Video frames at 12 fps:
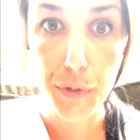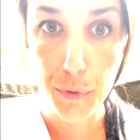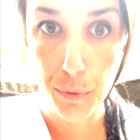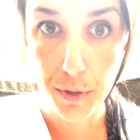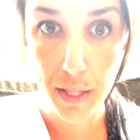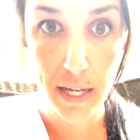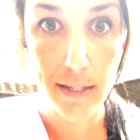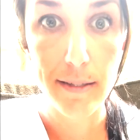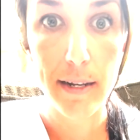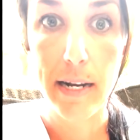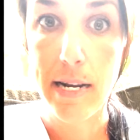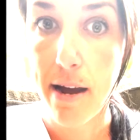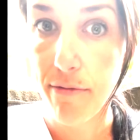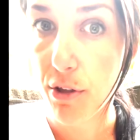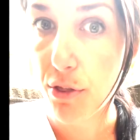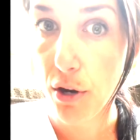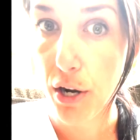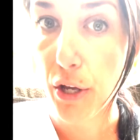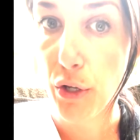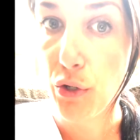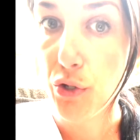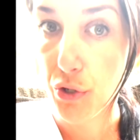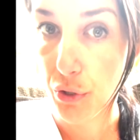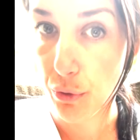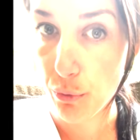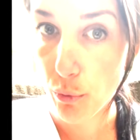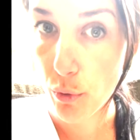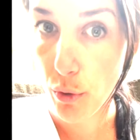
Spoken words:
do things that I never thought I could do,